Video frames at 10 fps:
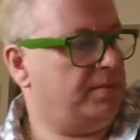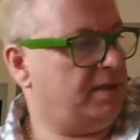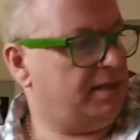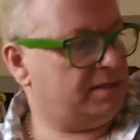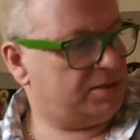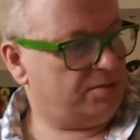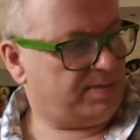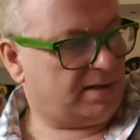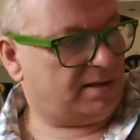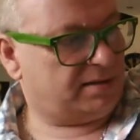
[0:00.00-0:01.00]
these two
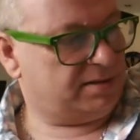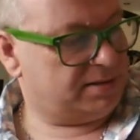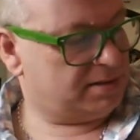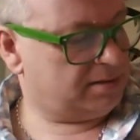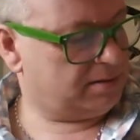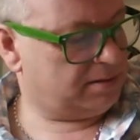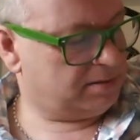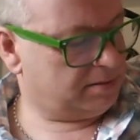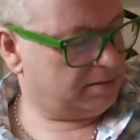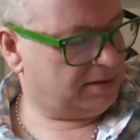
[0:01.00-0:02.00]
particles
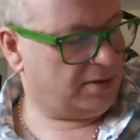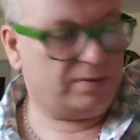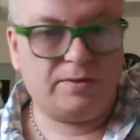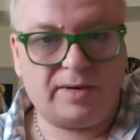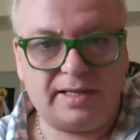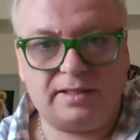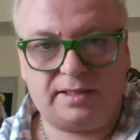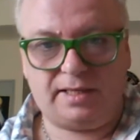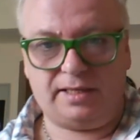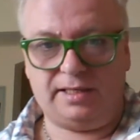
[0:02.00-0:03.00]
the only way that
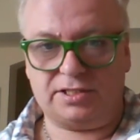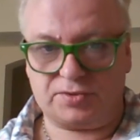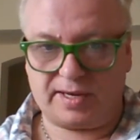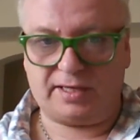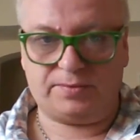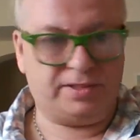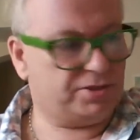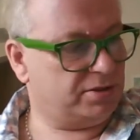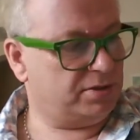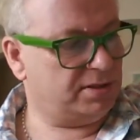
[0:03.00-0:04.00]
they can interact with
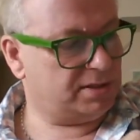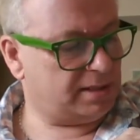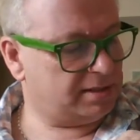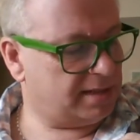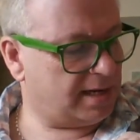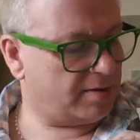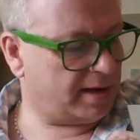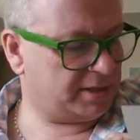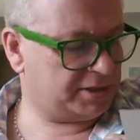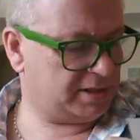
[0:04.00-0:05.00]
each other is if they are
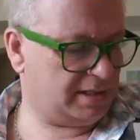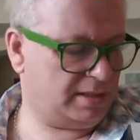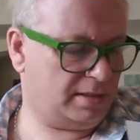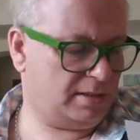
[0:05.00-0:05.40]
actually